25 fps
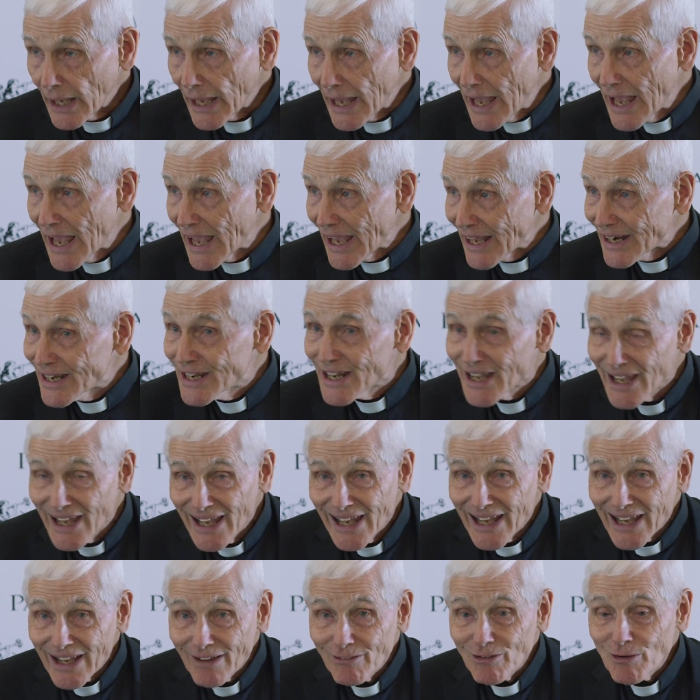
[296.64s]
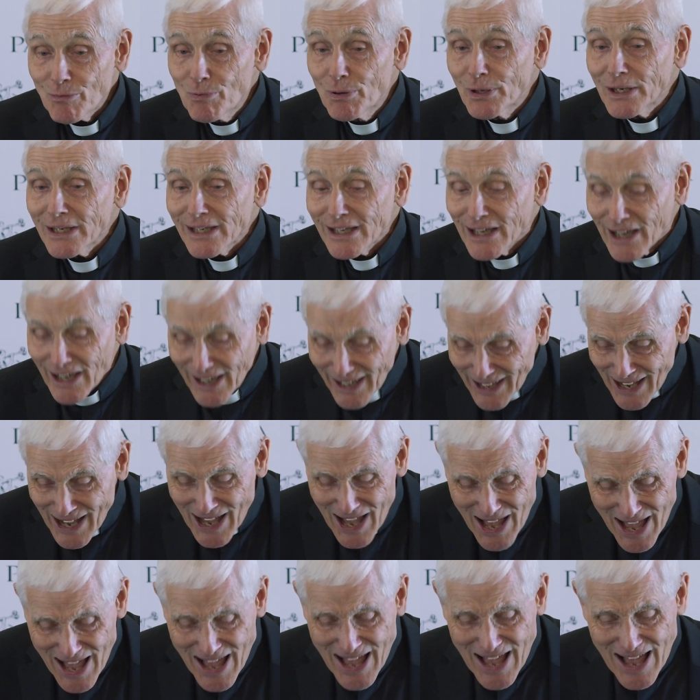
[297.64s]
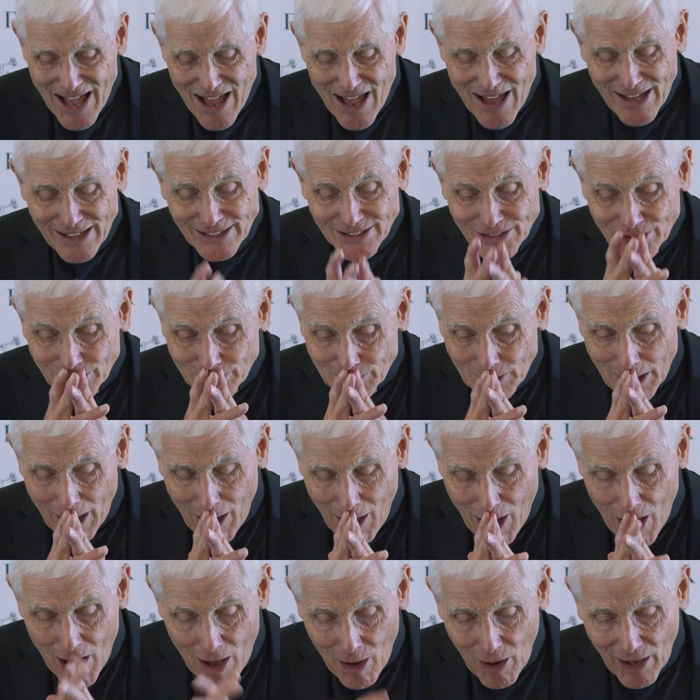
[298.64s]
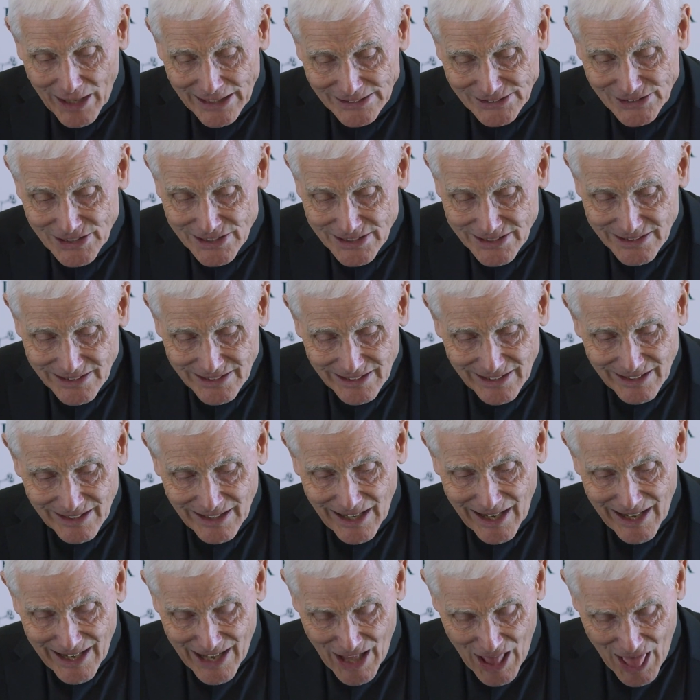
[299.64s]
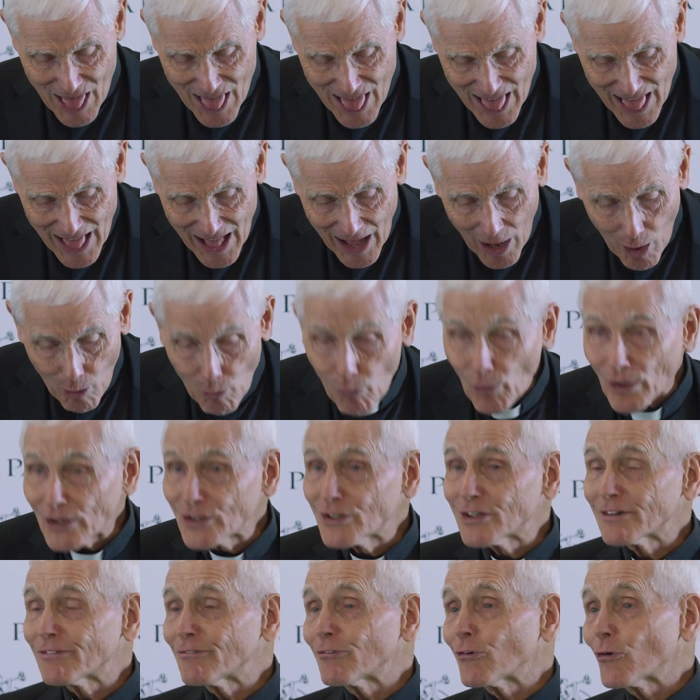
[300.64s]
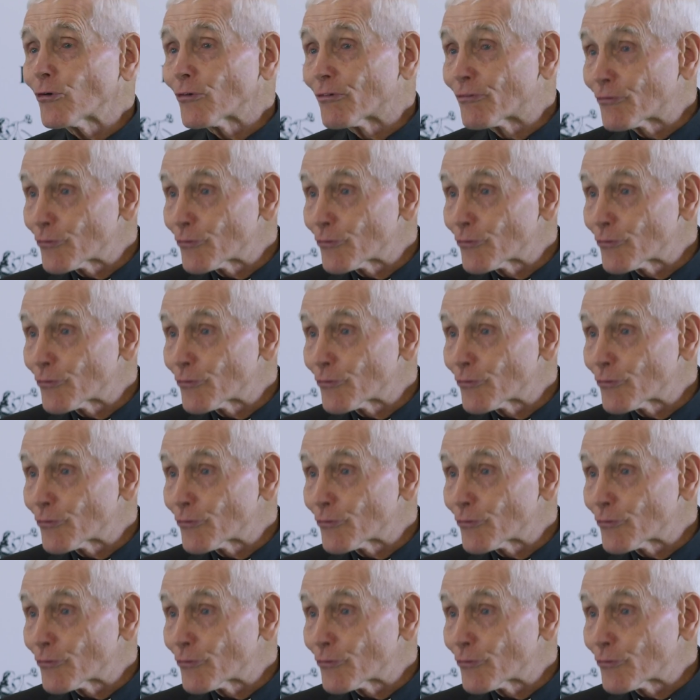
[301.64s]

And it would be uh, just uh, a wonderful